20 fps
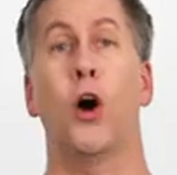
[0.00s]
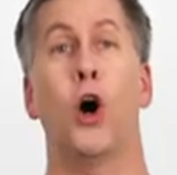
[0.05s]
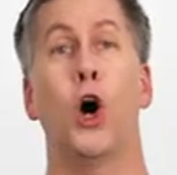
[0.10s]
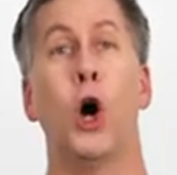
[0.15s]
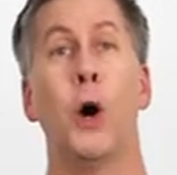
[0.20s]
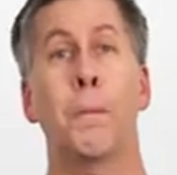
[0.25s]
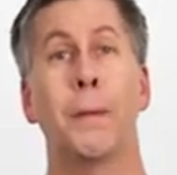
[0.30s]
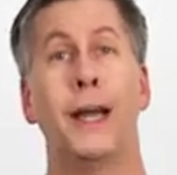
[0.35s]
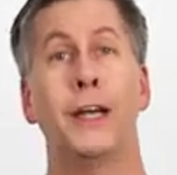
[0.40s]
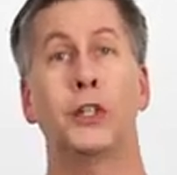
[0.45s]

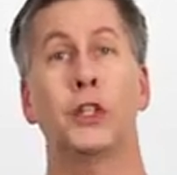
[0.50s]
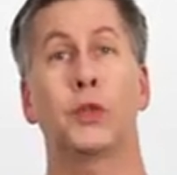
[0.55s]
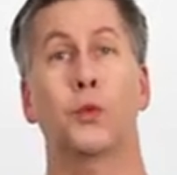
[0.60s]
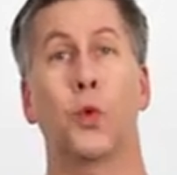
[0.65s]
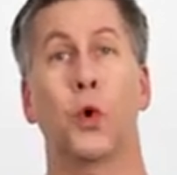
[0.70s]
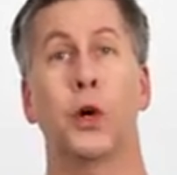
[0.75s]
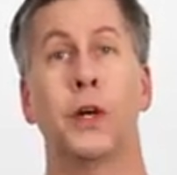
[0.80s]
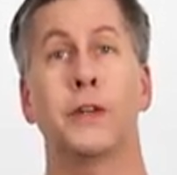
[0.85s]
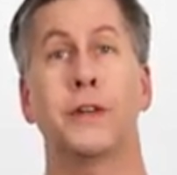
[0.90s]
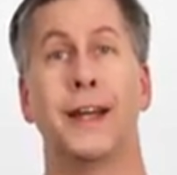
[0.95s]
All patients
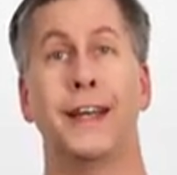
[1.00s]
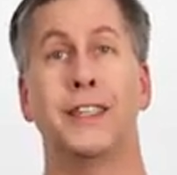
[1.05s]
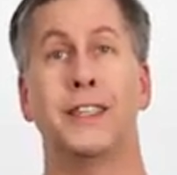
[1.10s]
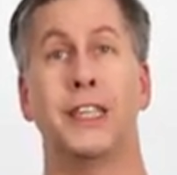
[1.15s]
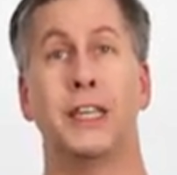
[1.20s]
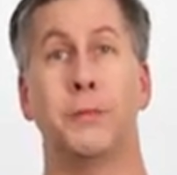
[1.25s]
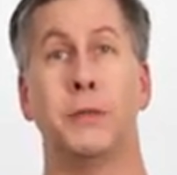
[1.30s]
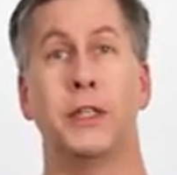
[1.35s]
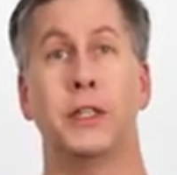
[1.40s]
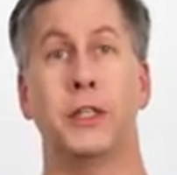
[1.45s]
warrant a
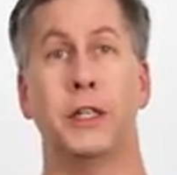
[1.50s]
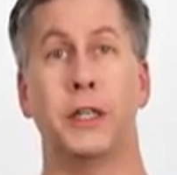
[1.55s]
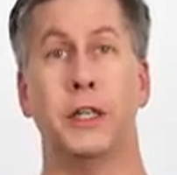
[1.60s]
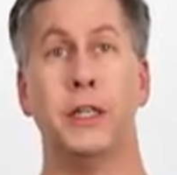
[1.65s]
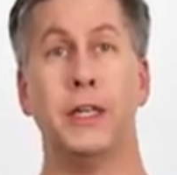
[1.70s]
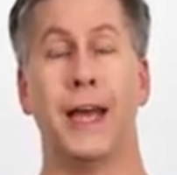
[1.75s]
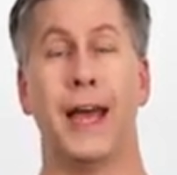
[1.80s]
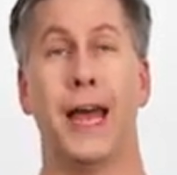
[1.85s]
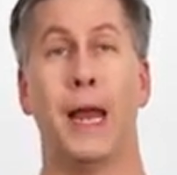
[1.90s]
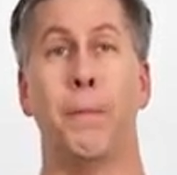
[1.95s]

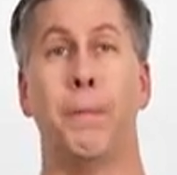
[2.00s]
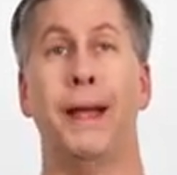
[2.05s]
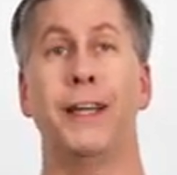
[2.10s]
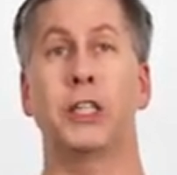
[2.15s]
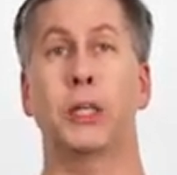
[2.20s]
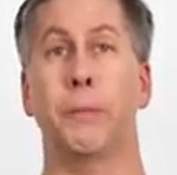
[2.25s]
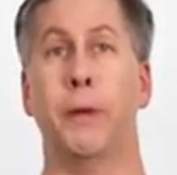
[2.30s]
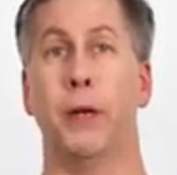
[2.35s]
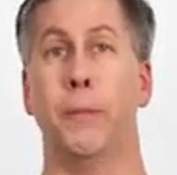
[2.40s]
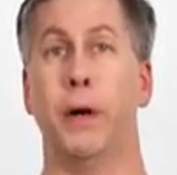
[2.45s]
CBC and
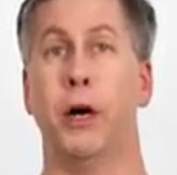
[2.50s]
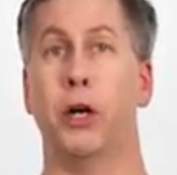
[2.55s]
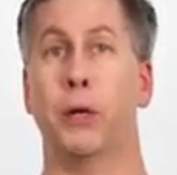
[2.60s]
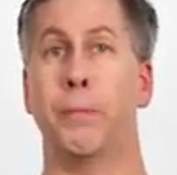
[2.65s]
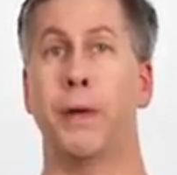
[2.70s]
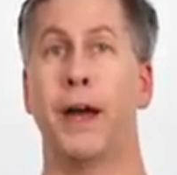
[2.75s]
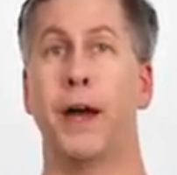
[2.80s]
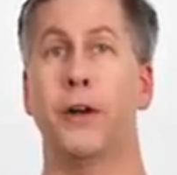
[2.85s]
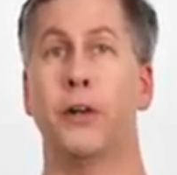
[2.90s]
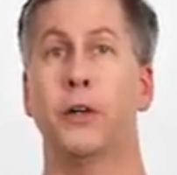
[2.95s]
basic metabolic
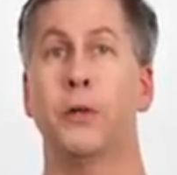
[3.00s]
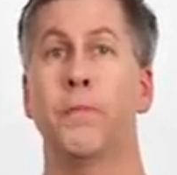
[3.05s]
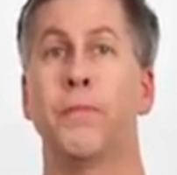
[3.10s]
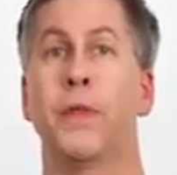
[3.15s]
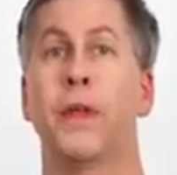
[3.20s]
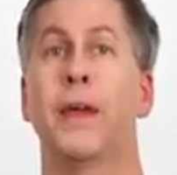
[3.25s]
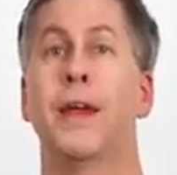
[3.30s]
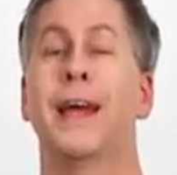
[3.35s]
panel,